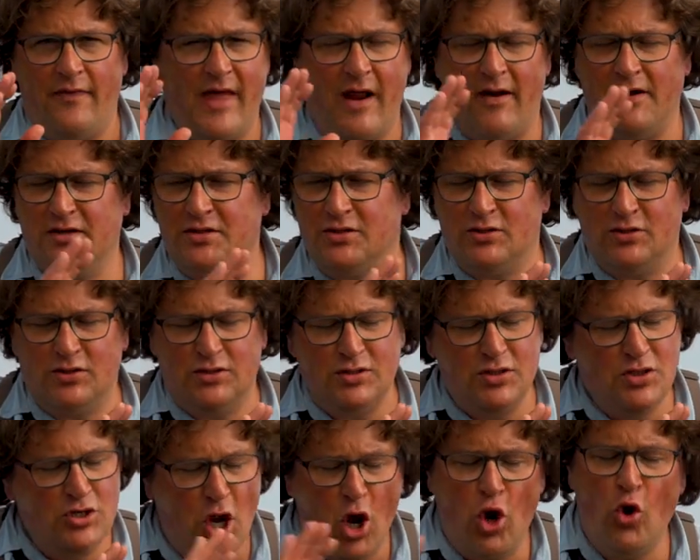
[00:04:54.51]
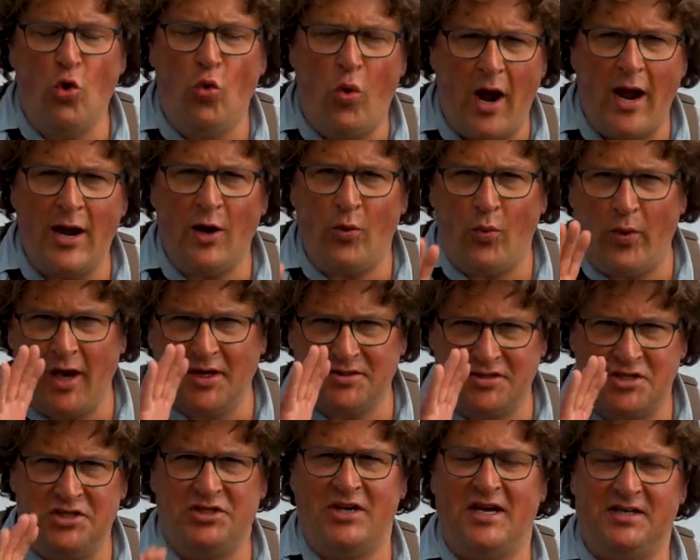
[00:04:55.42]
there is no way we
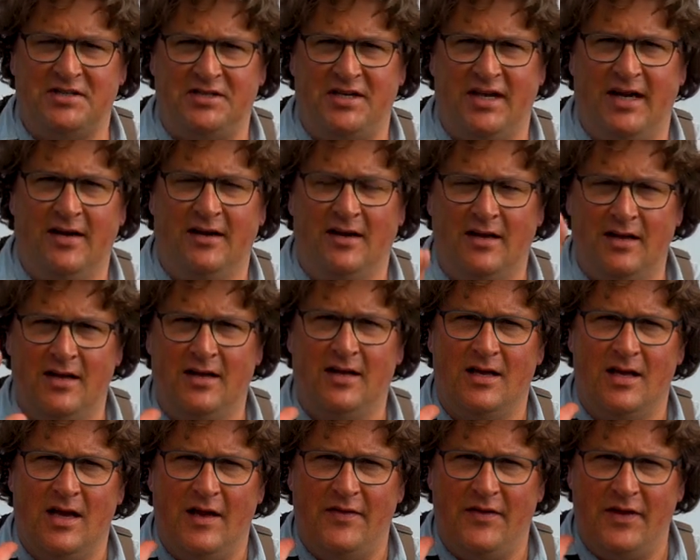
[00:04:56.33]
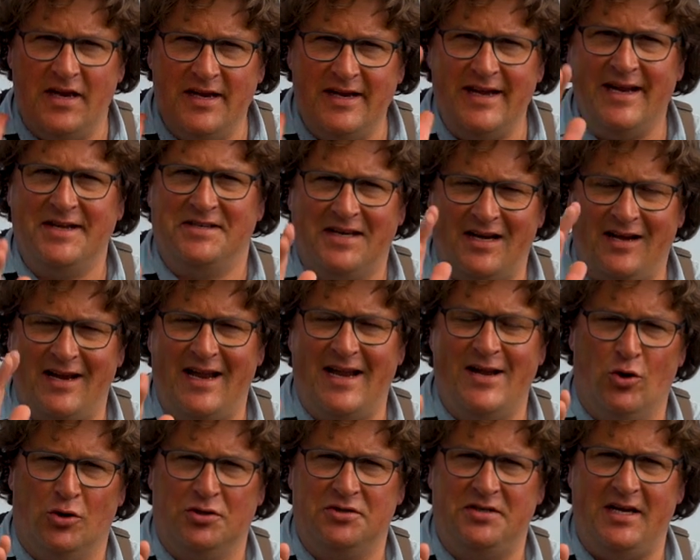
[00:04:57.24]
are suggesting that you need to
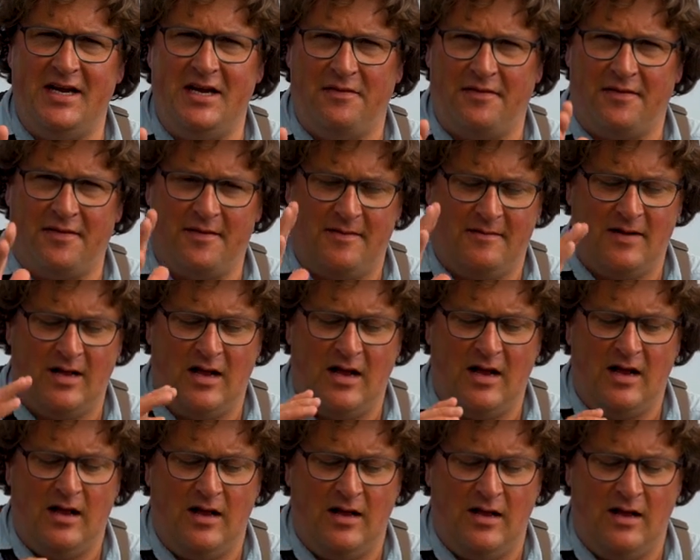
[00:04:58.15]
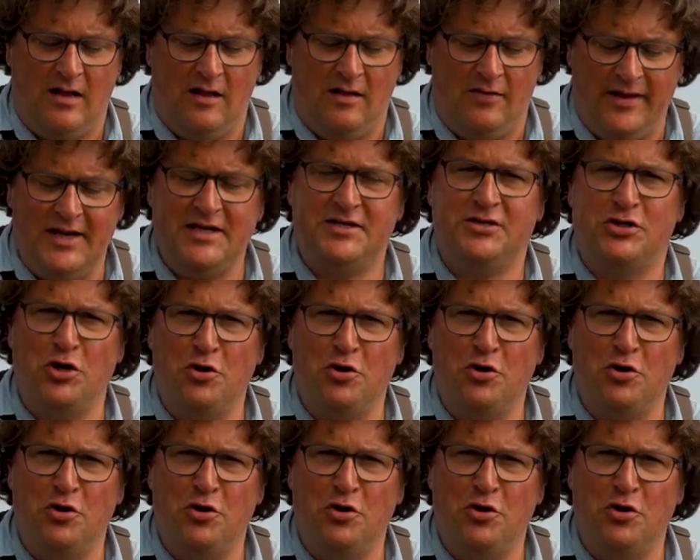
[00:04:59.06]
clean your teeth. These